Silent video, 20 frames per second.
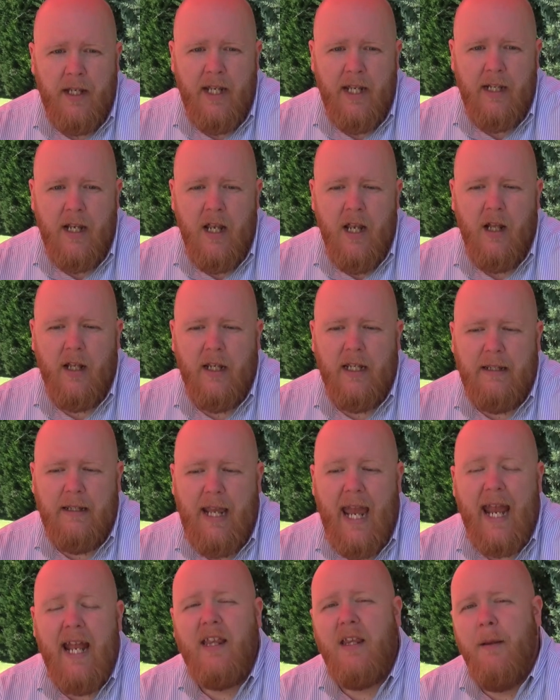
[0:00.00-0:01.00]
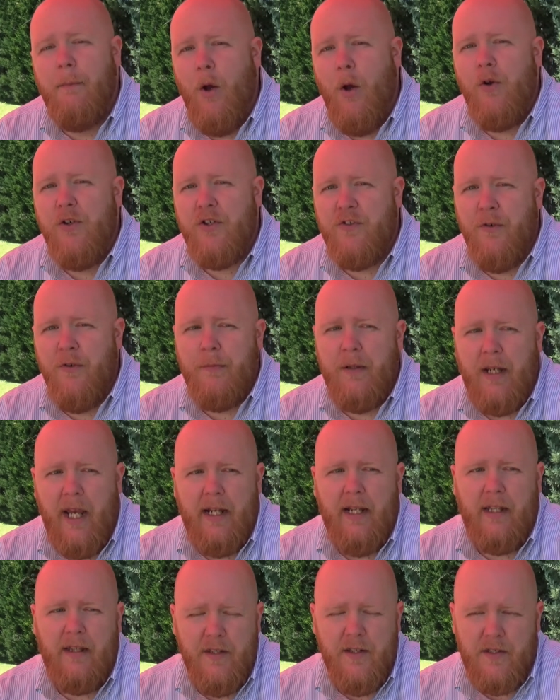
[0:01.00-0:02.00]
can gain the most from
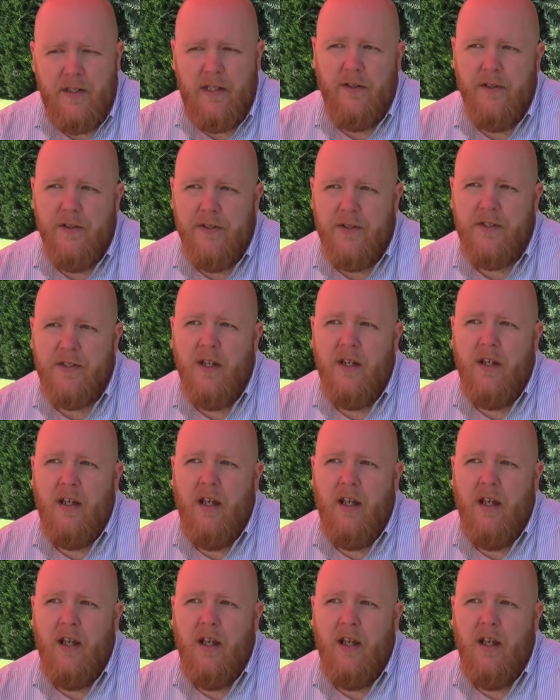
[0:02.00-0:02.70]
getting the skills